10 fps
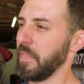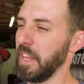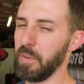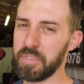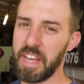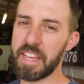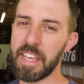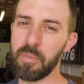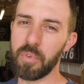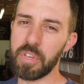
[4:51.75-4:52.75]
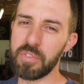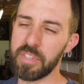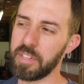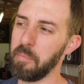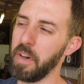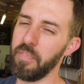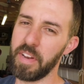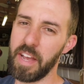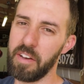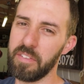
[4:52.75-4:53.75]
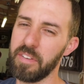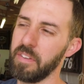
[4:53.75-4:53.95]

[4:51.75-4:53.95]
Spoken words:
and then we'll take it and we'll use it to buff it out.